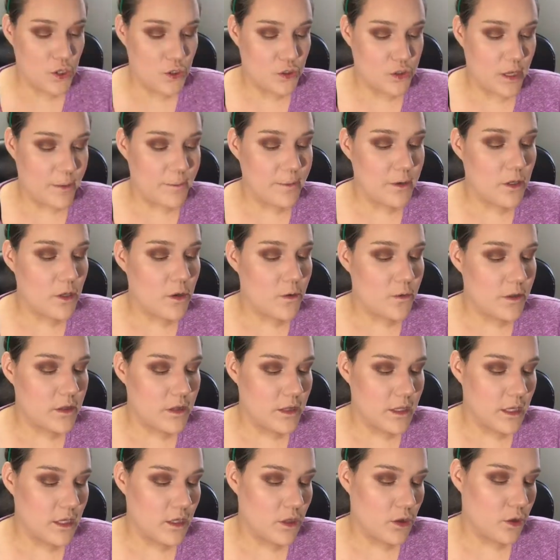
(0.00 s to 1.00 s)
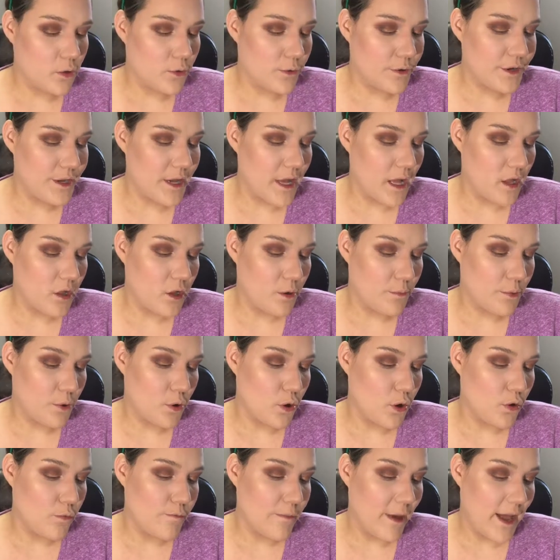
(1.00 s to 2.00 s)
So I'm going to go with the L'Oreal
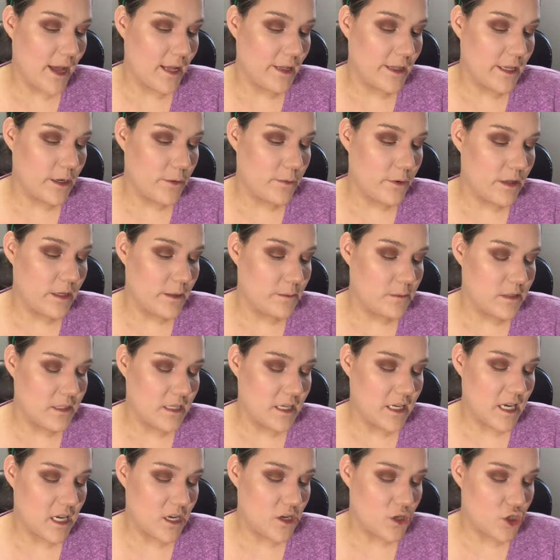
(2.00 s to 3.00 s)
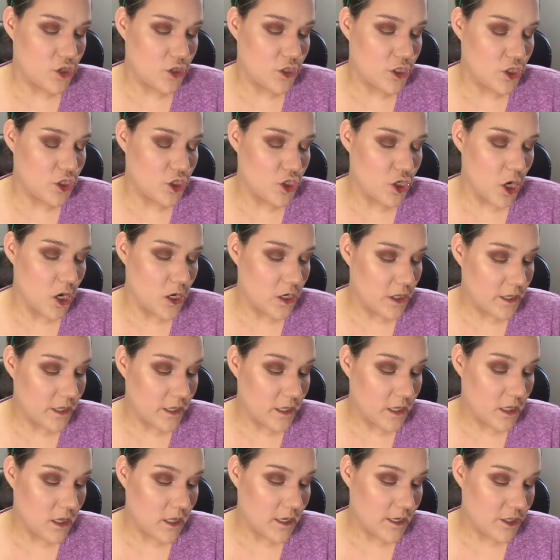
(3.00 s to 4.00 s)
Pro Matte Liquid Lipstick in the
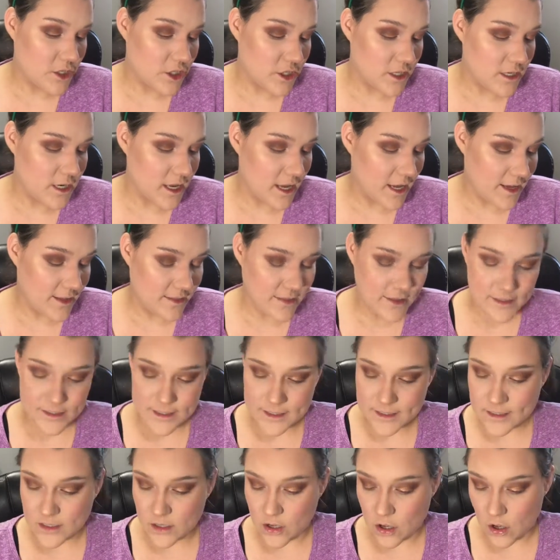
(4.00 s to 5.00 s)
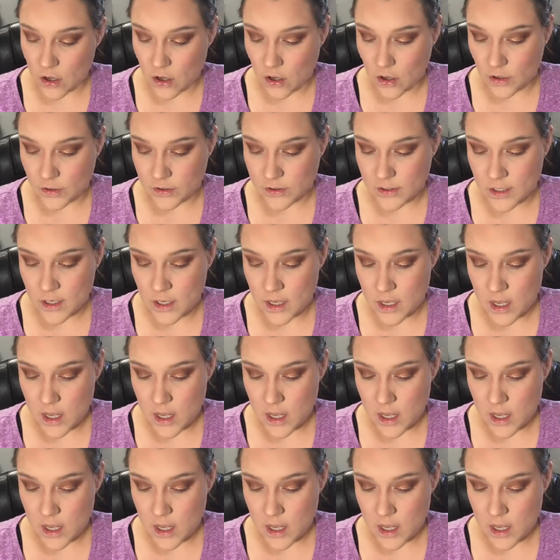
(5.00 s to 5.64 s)
Chocolate Collection, and this is called